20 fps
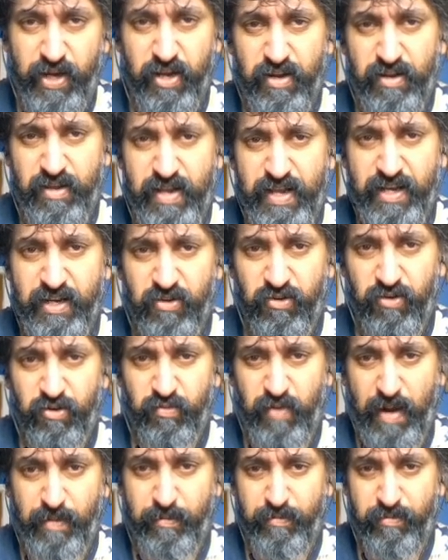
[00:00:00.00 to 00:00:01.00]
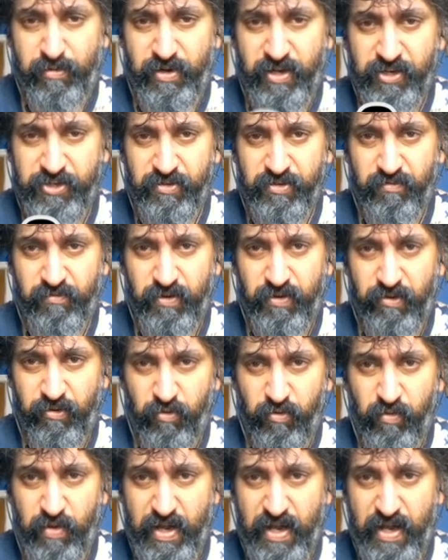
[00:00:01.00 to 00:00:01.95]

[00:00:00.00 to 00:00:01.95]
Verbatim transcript: going to ignore rapid production for a little